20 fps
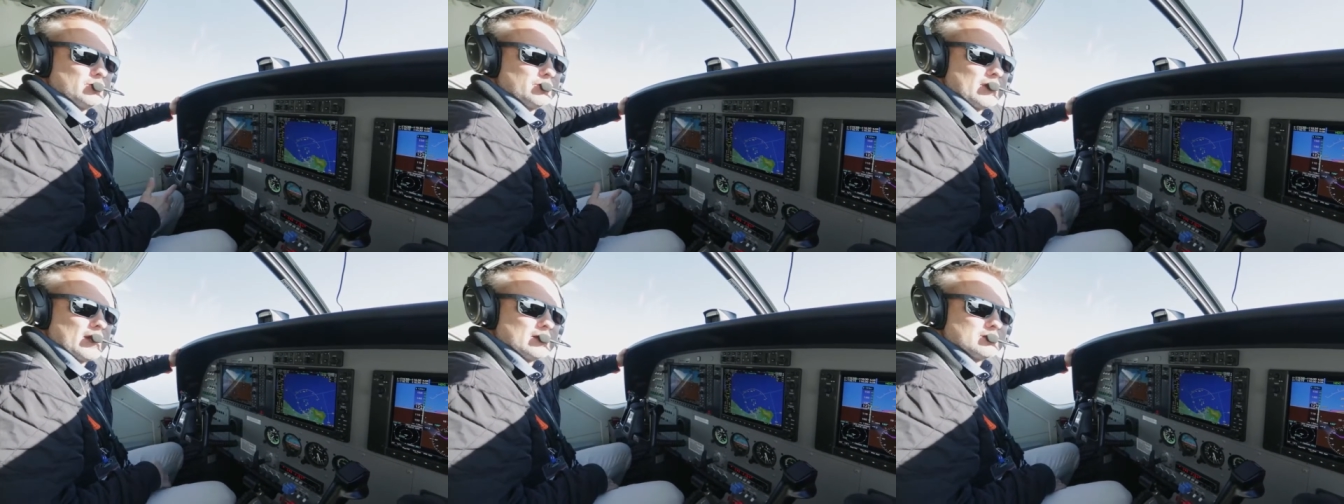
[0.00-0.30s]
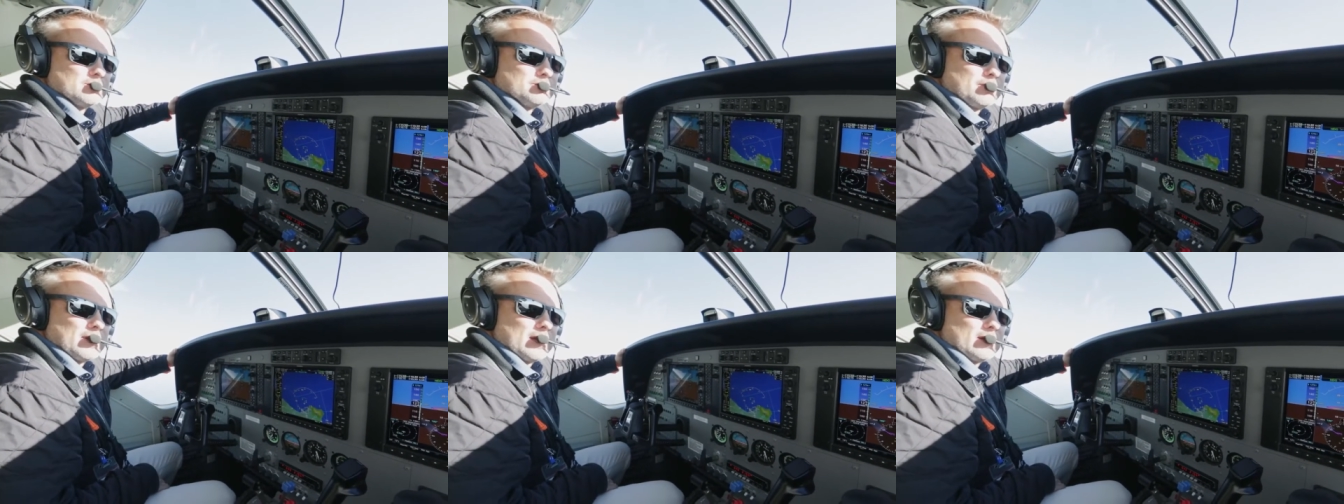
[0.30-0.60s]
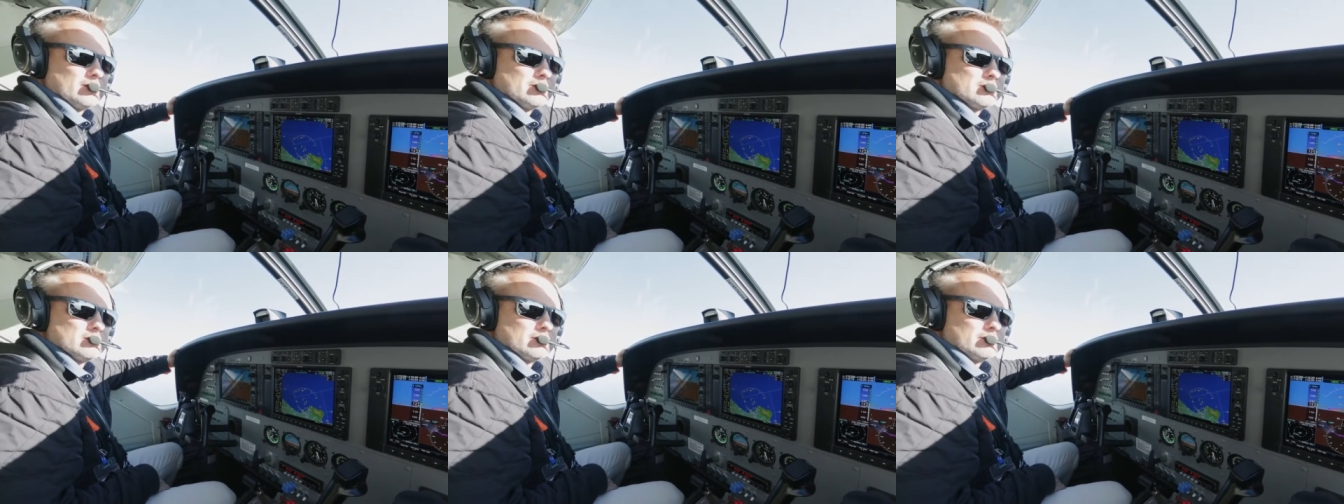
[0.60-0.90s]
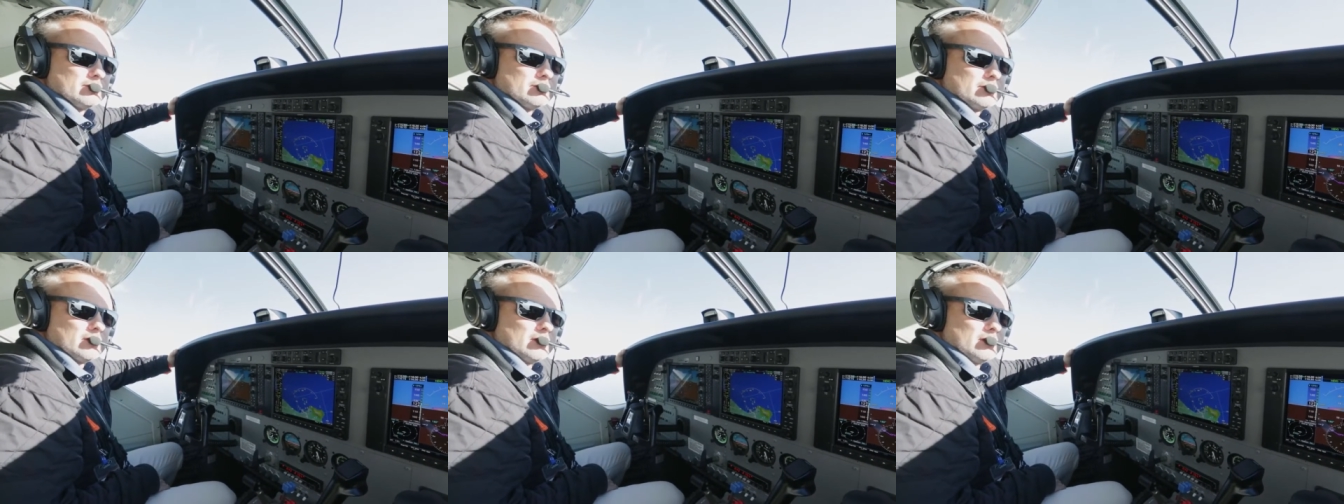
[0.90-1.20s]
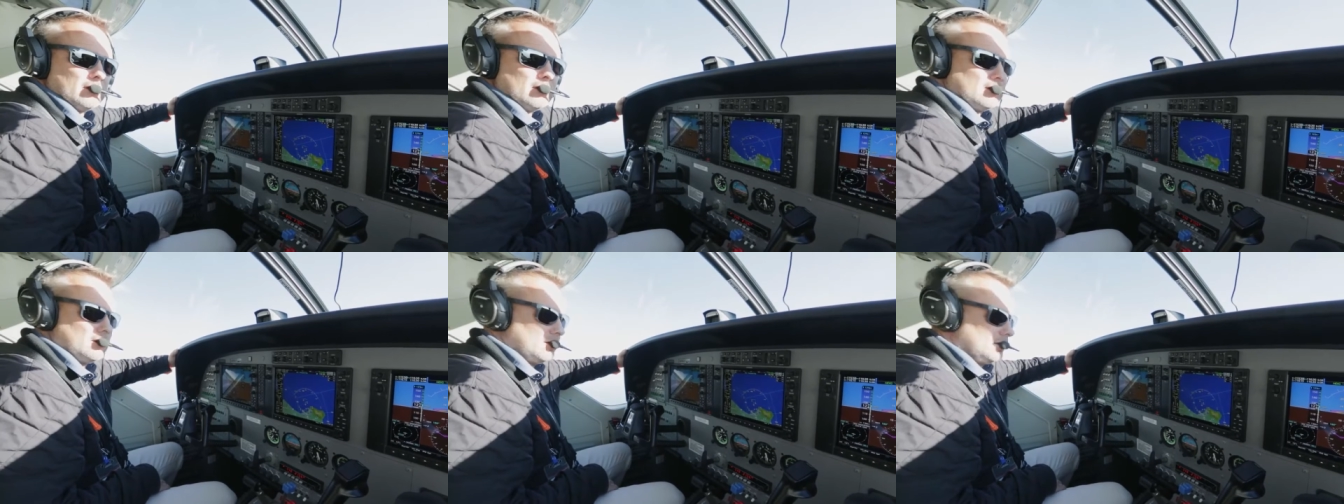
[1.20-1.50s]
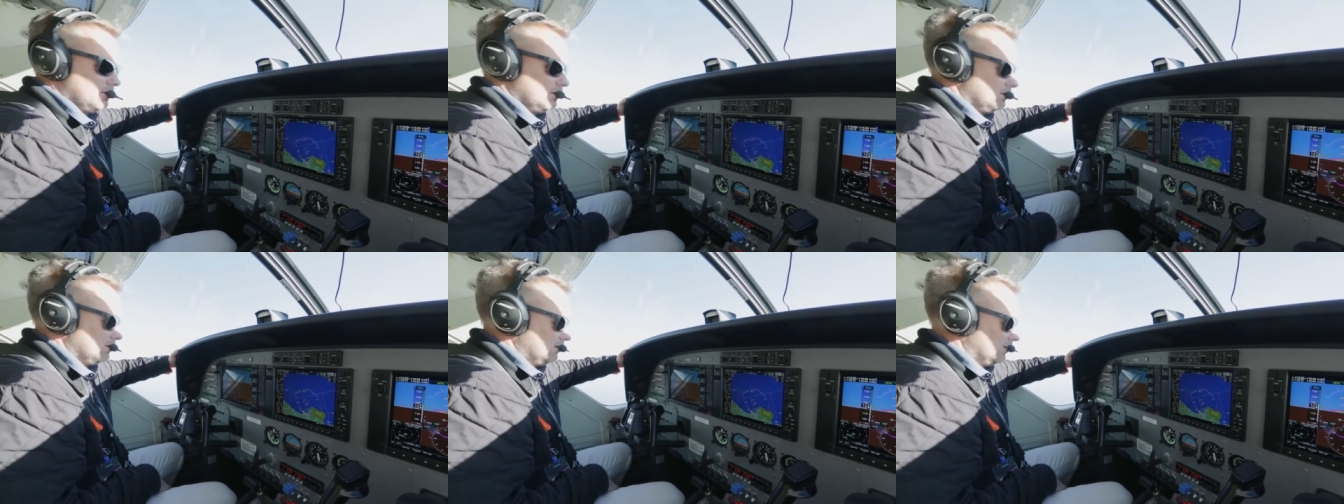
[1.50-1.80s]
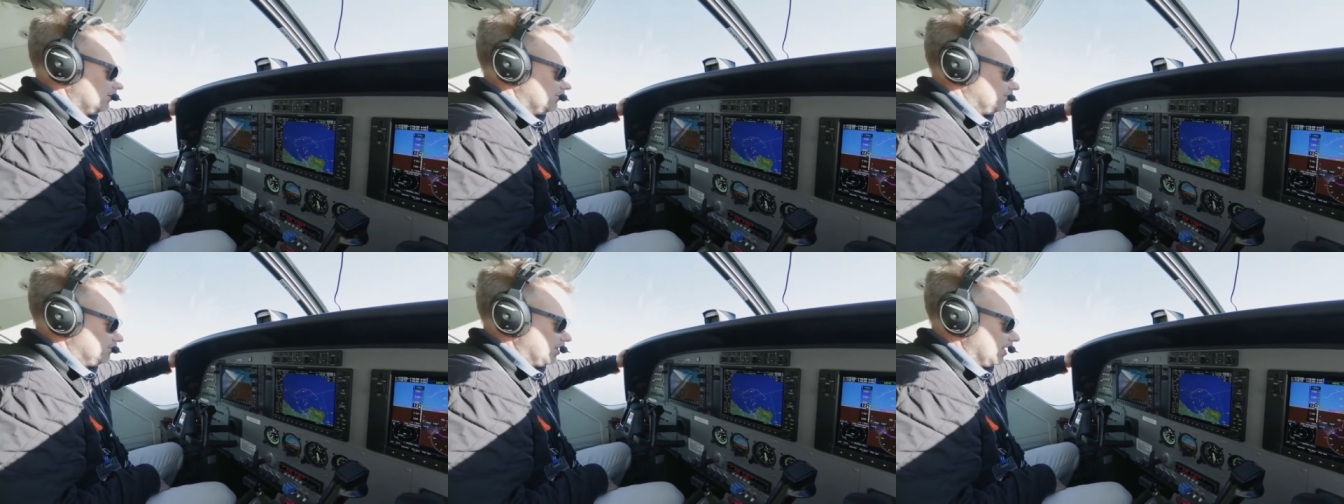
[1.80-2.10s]
2,000 pounds of
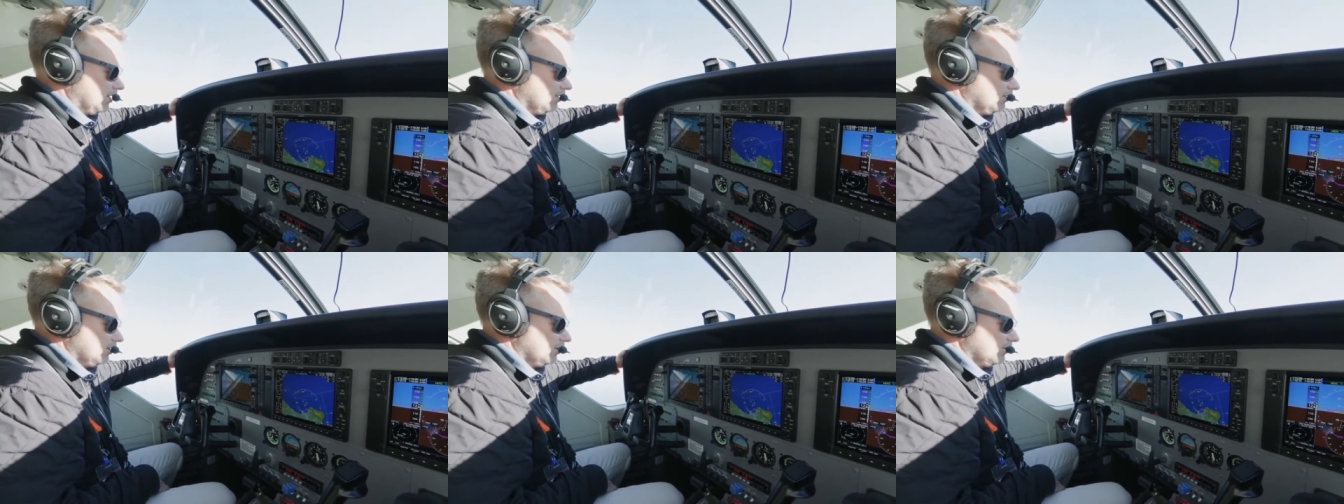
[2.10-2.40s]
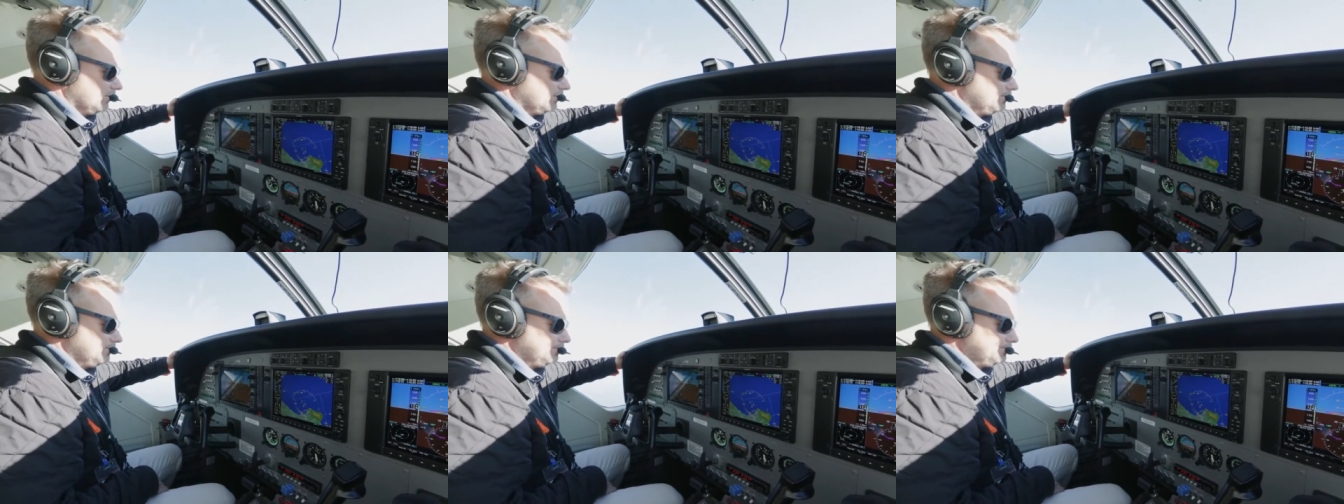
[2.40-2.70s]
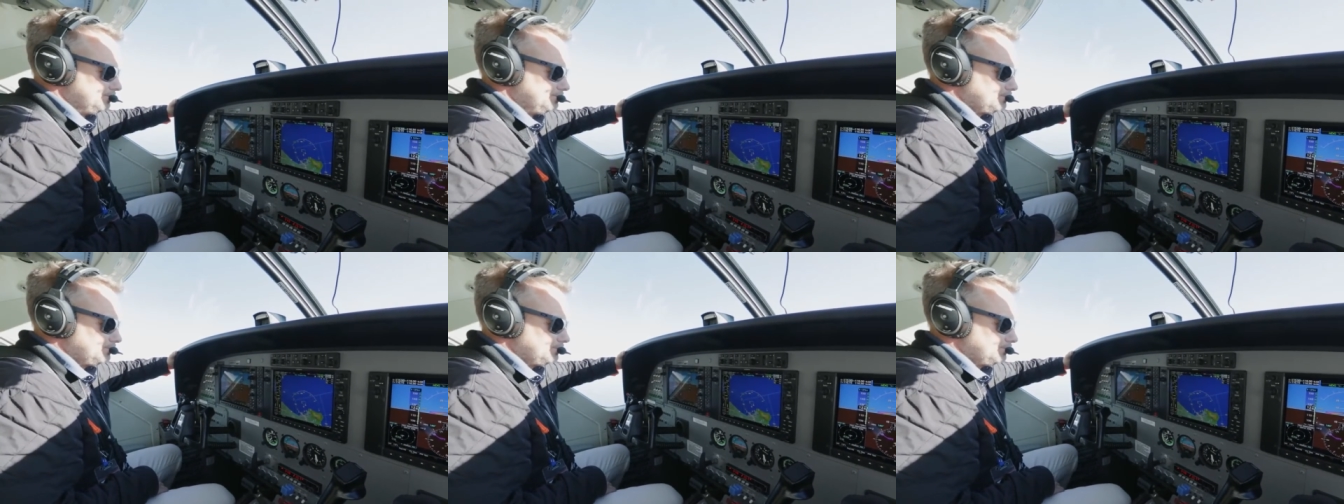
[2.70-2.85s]
payload,